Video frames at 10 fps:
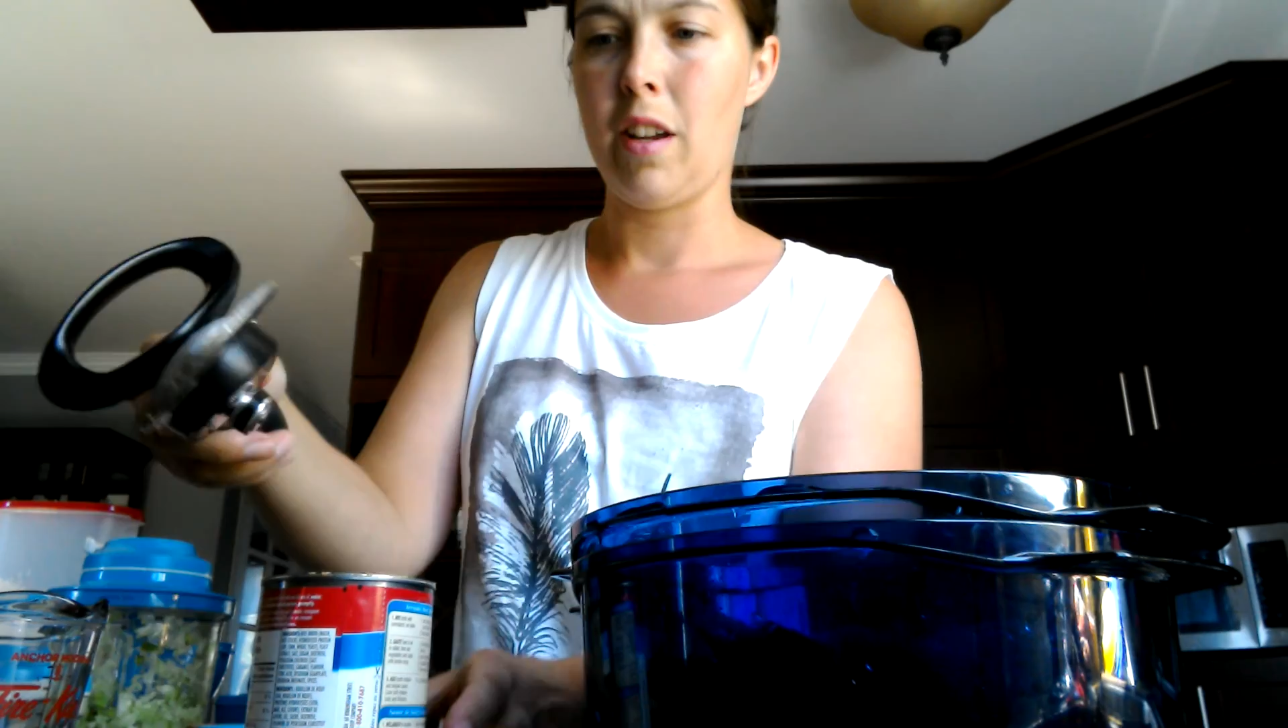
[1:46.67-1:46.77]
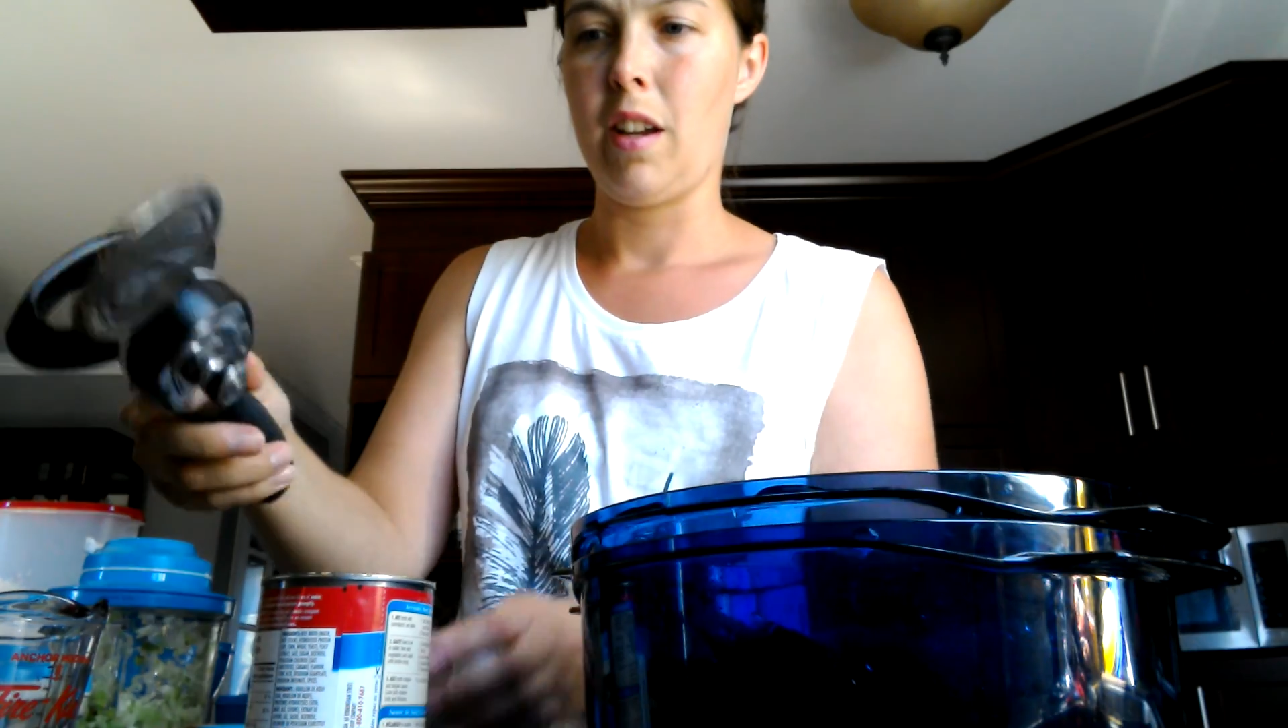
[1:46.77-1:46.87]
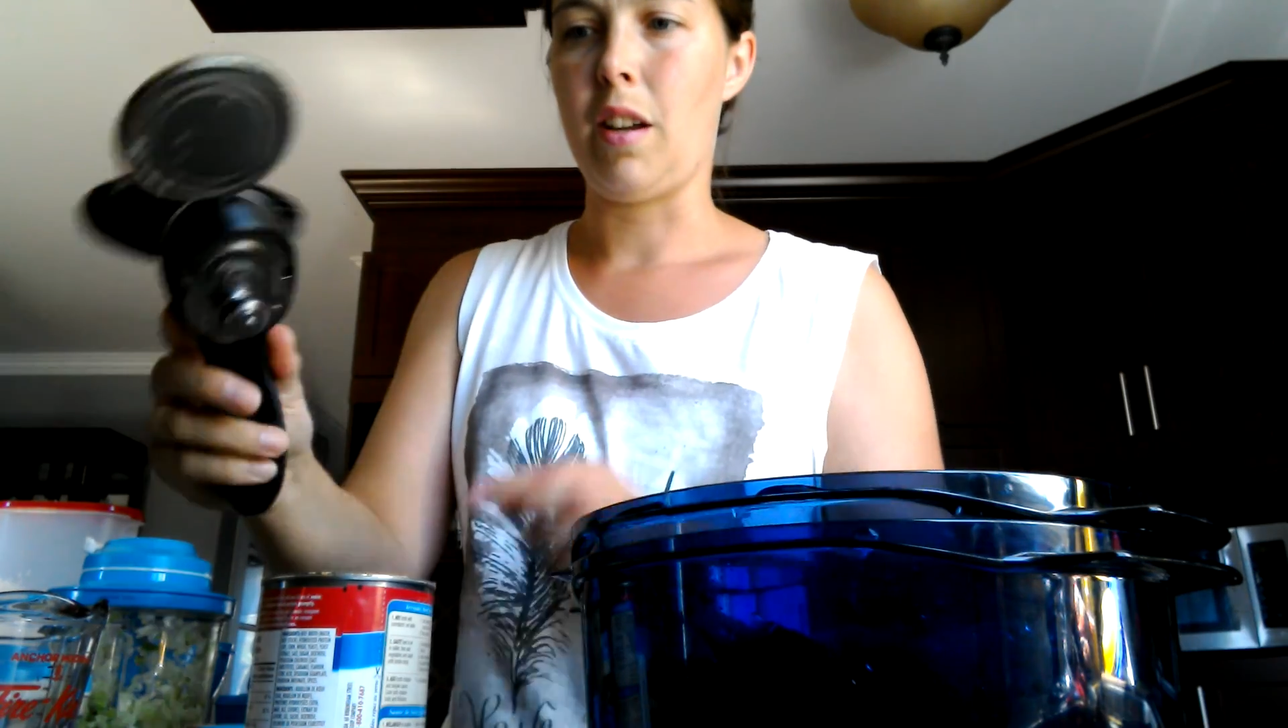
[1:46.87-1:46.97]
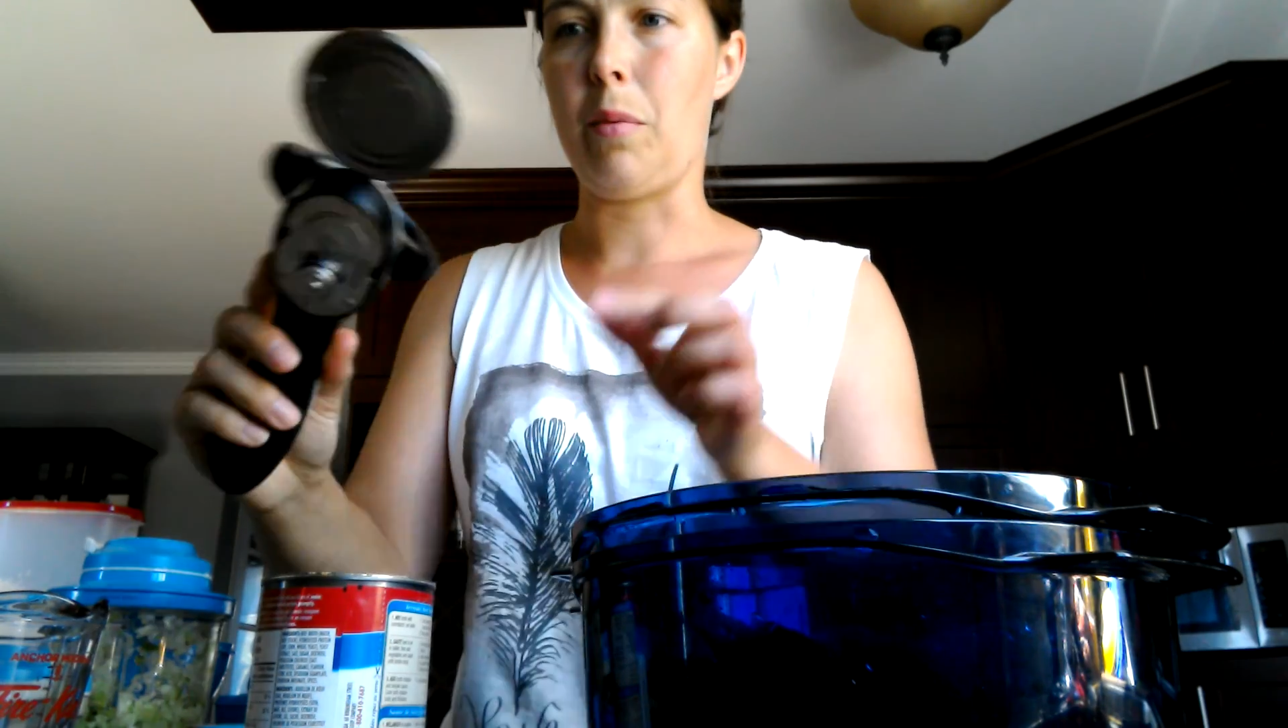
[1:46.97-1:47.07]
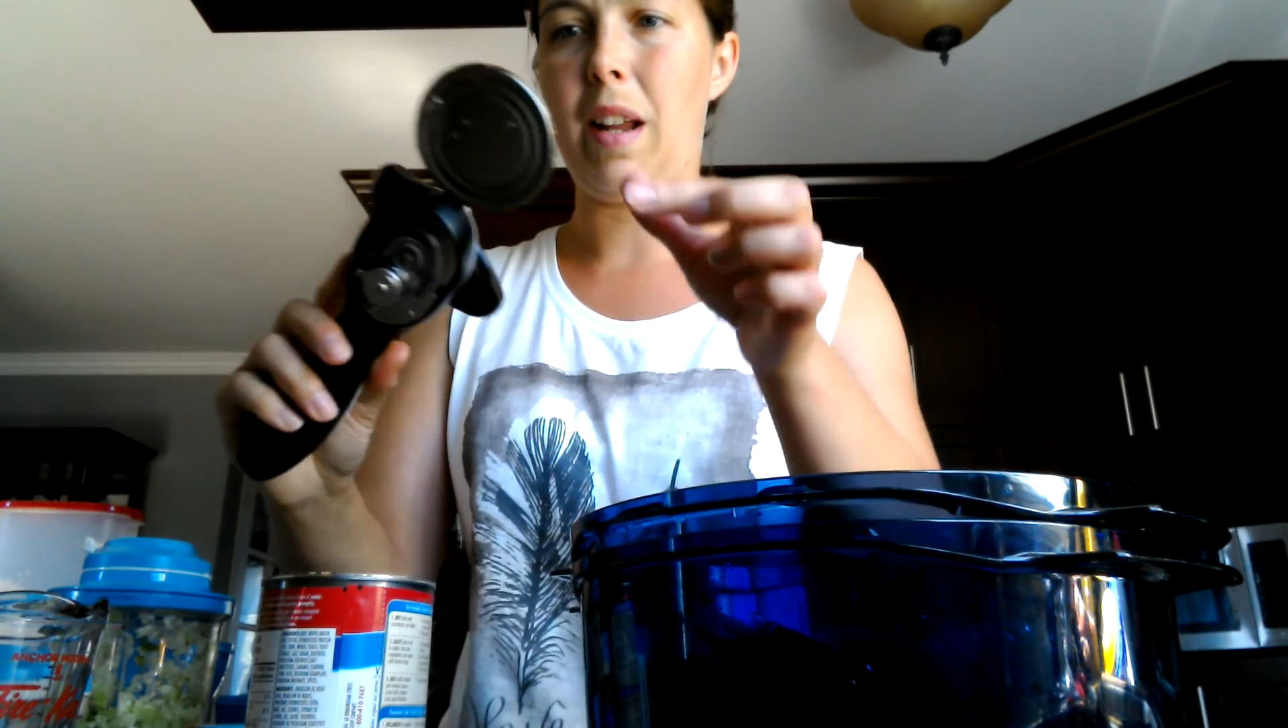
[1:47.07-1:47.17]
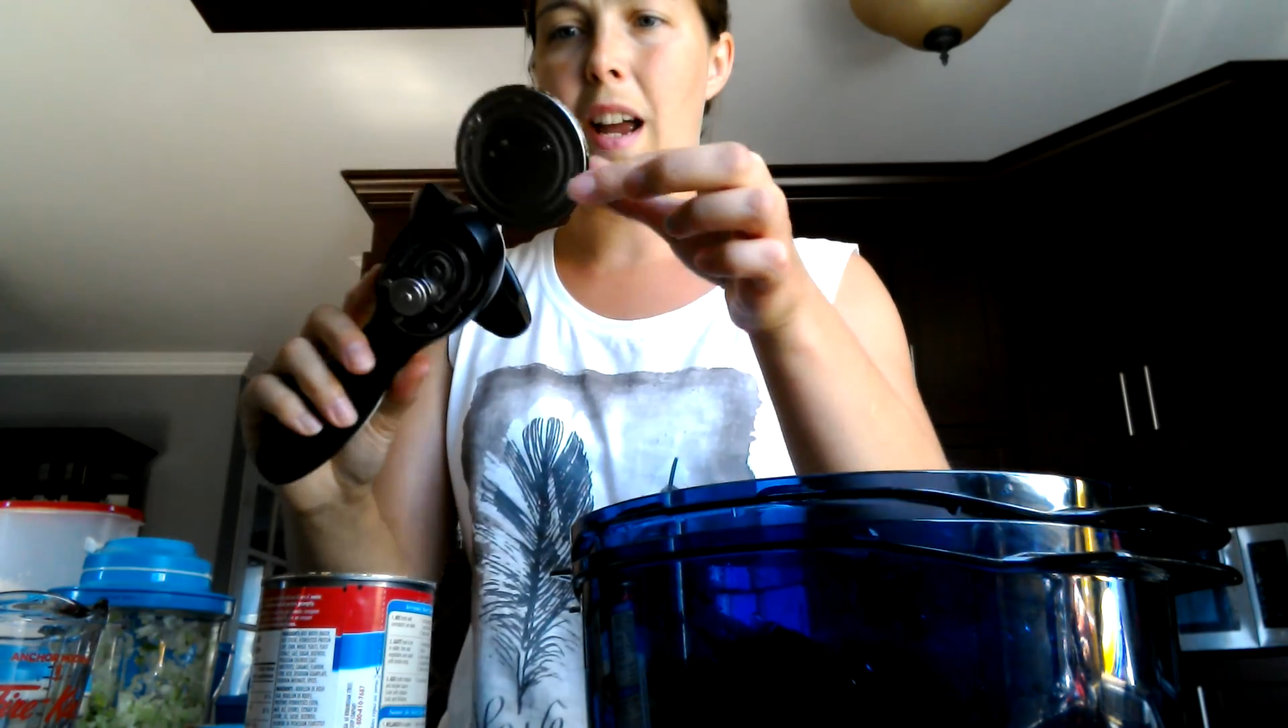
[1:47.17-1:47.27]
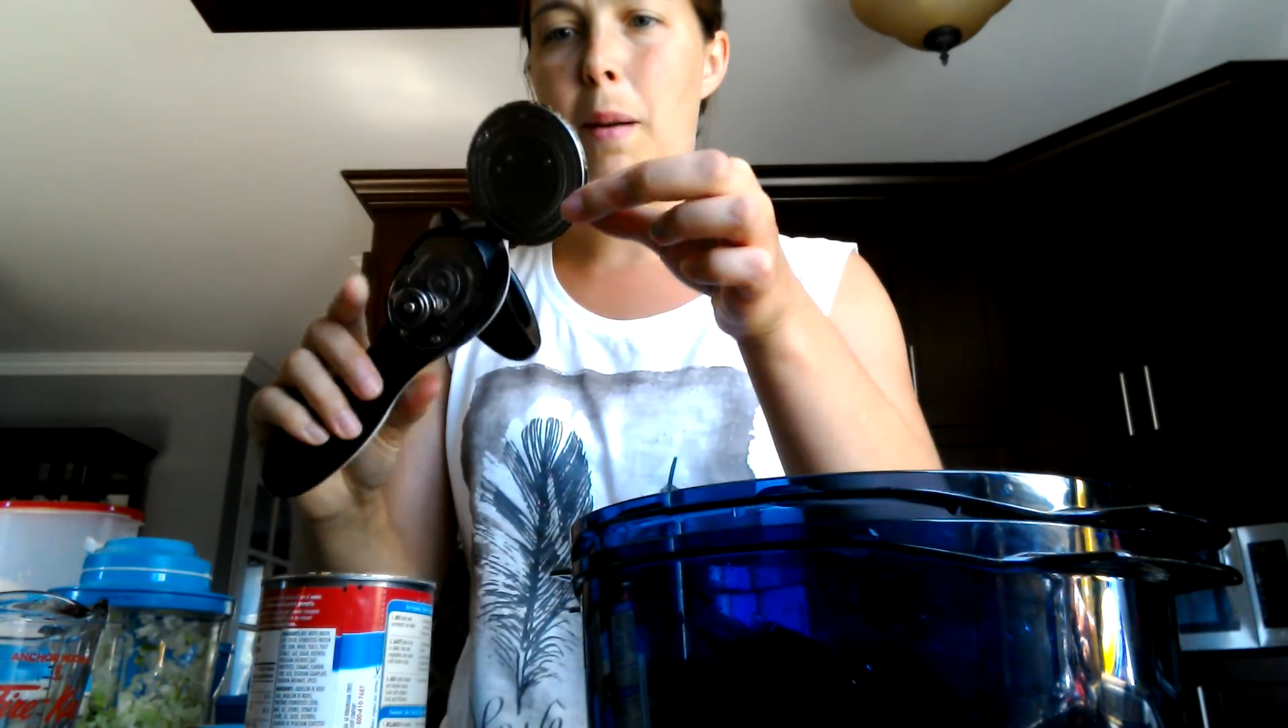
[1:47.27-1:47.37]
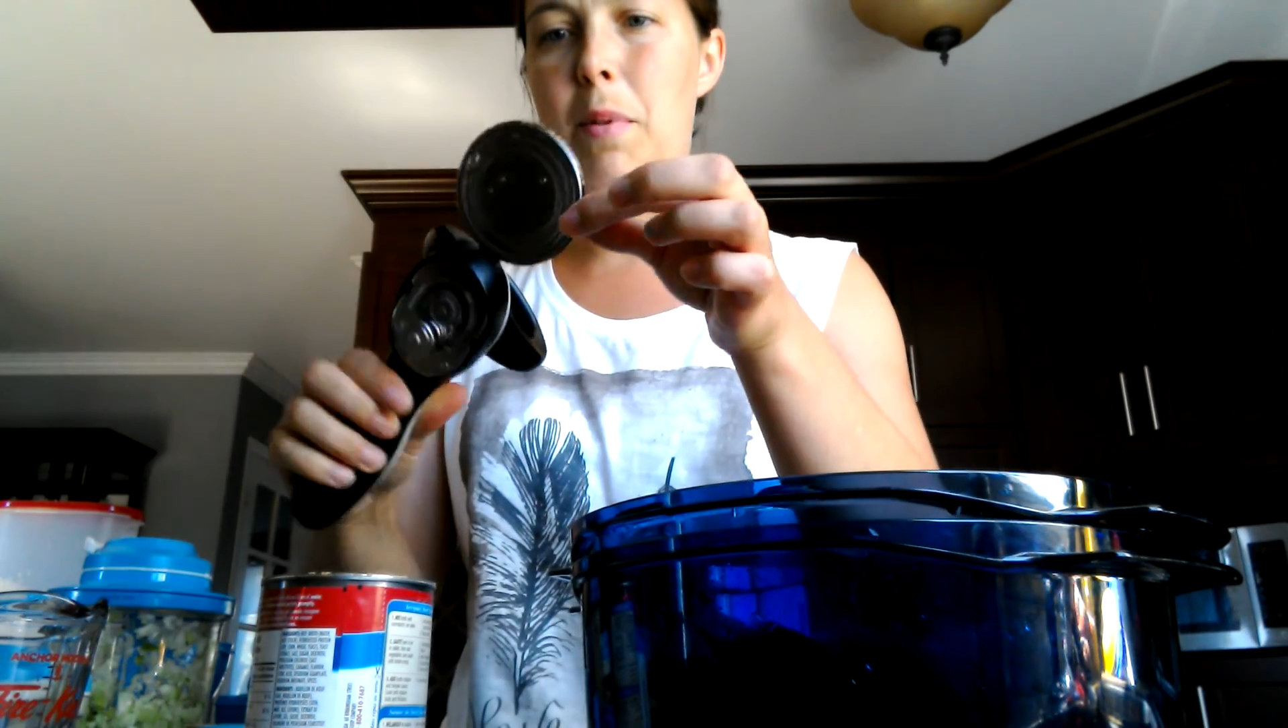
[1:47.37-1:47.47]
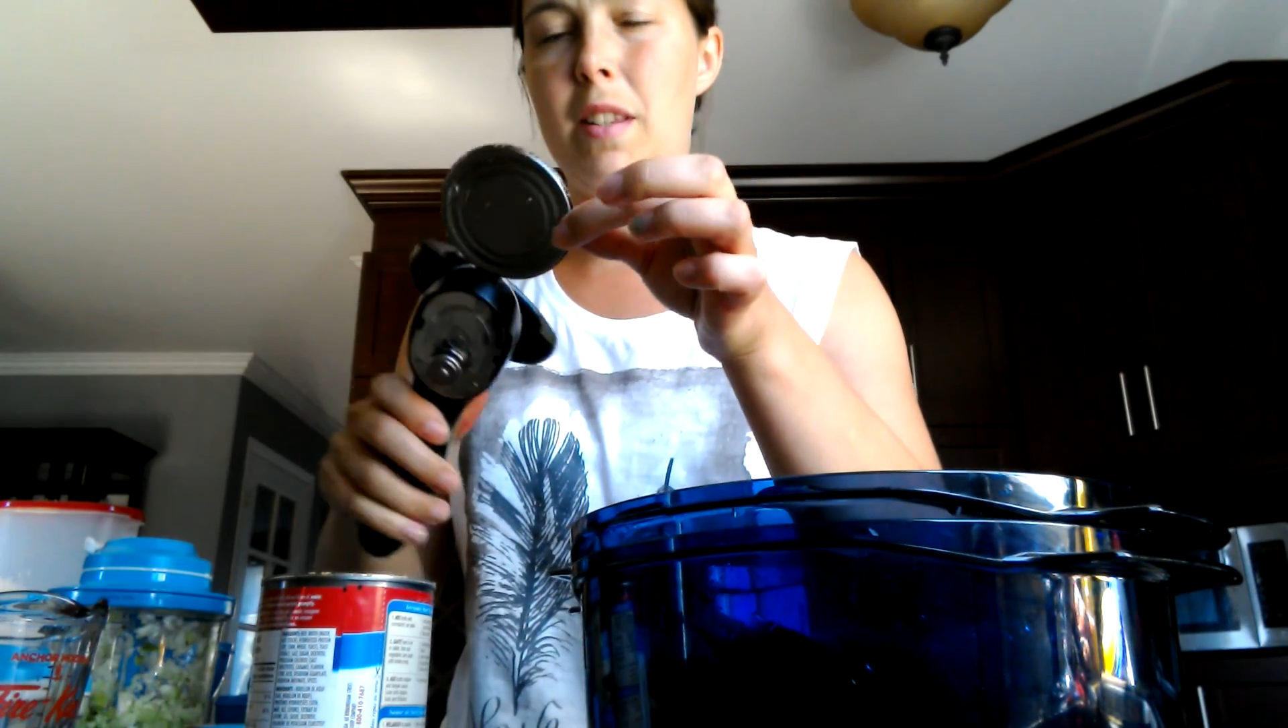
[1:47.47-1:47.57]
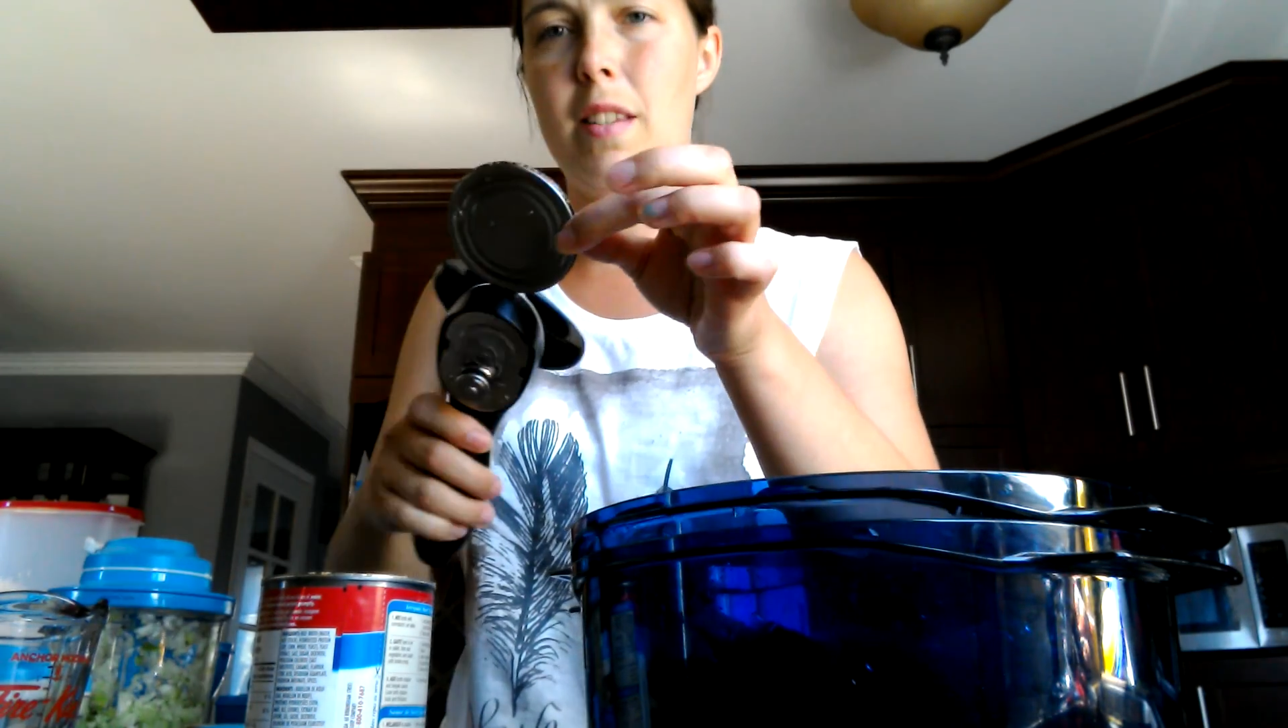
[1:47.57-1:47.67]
And what happens